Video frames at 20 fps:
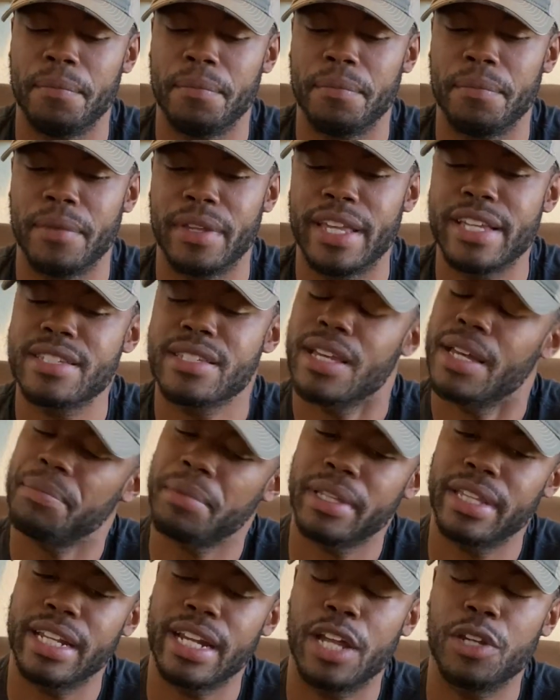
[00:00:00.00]
And that's
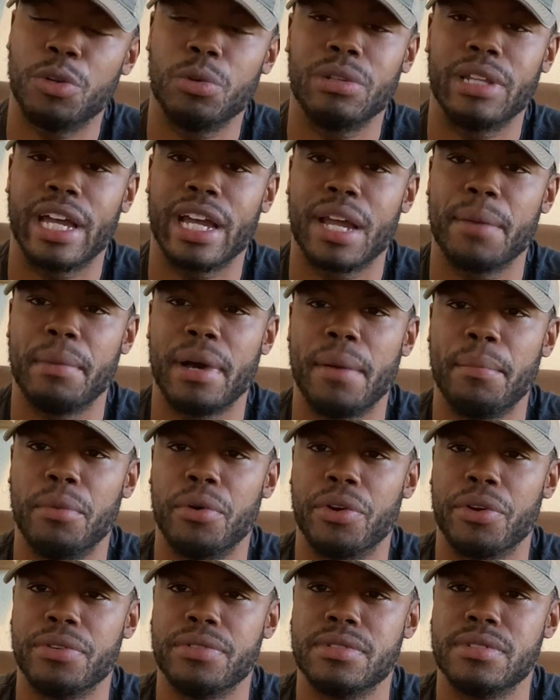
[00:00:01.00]
something that I do like about
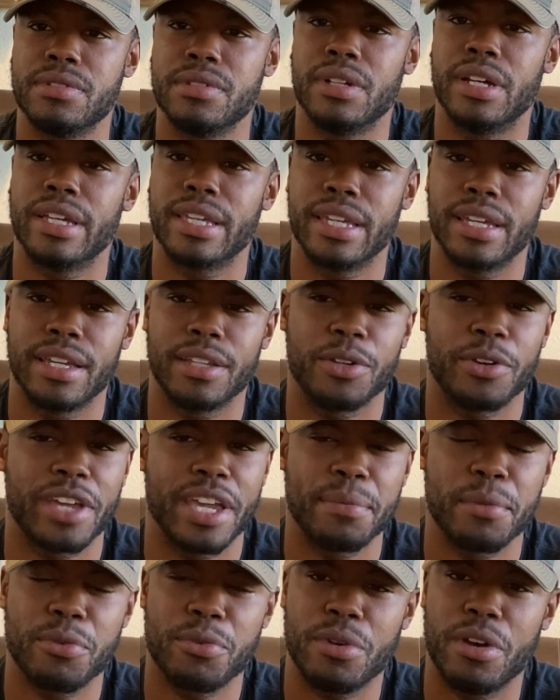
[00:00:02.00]
morphs. Again, don't get
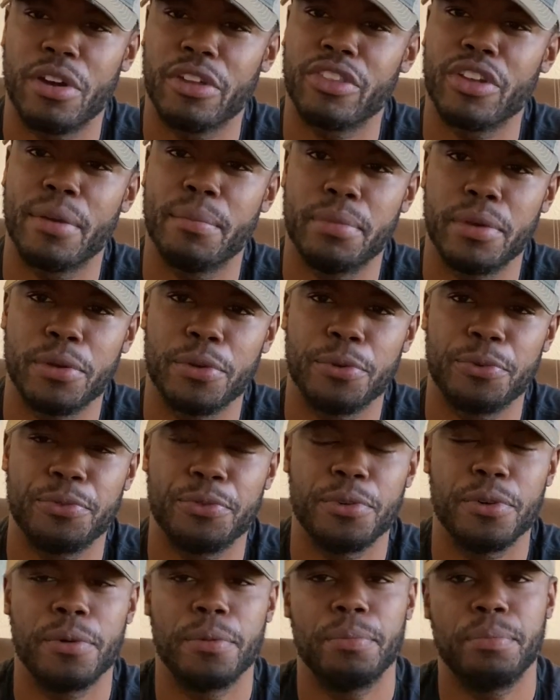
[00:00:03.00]
me wrong, they're
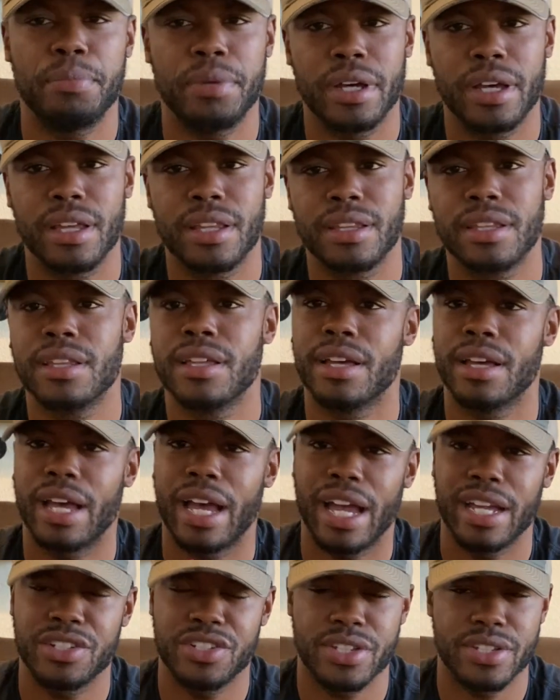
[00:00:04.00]
beautiful, but
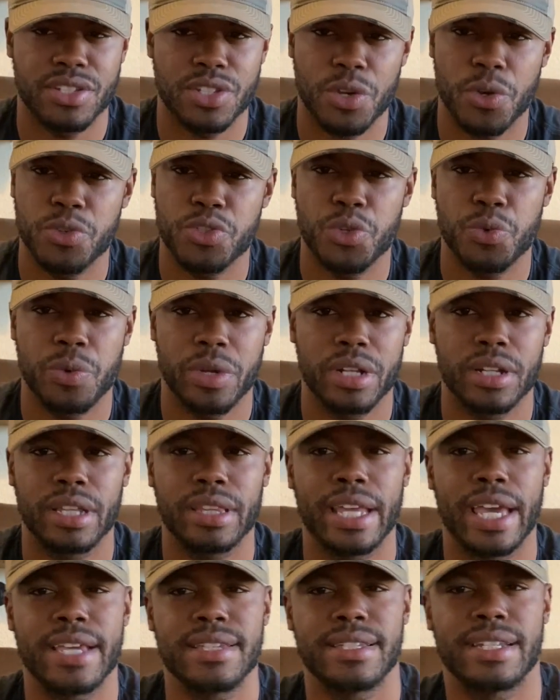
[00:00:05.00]
I just told you one of the
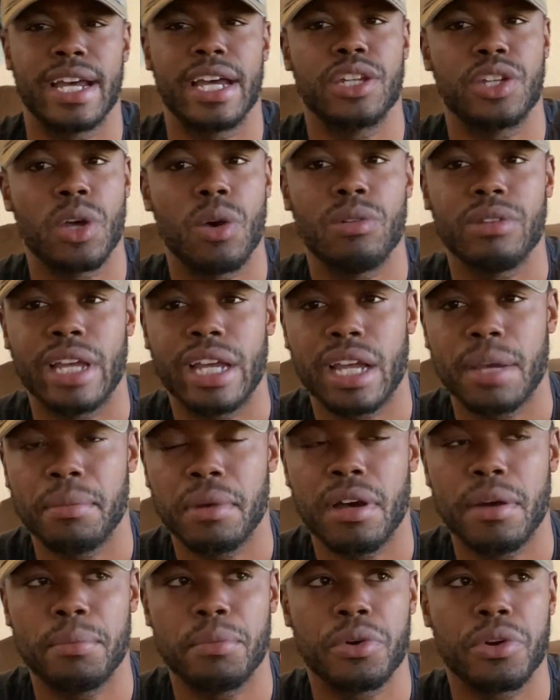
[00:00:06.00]
things that I don't like
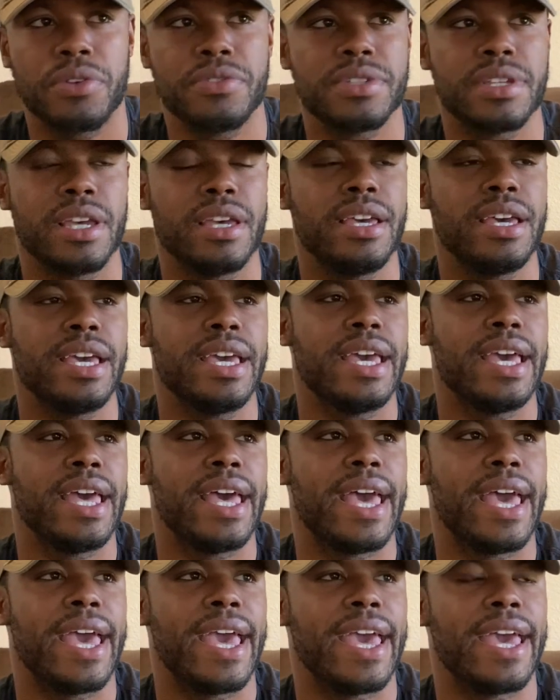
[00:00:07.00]
about morphs.
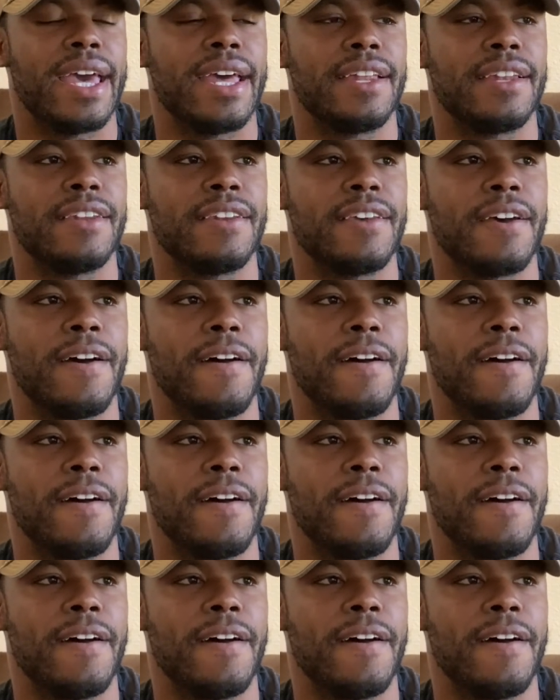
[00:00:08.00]
And